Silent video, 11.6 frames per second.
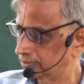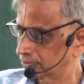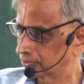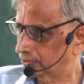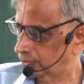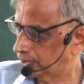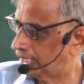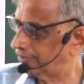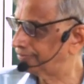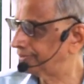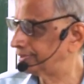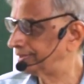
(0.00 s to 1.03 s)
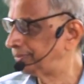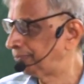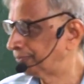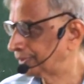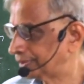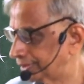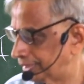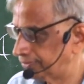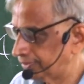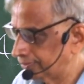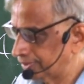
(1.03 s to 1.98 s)
So do you have z
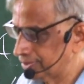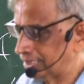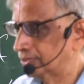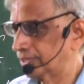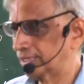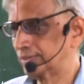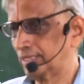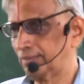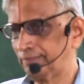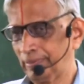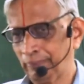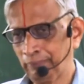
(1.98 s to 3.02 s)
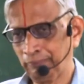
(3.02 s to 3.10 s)
for which z square is alpha?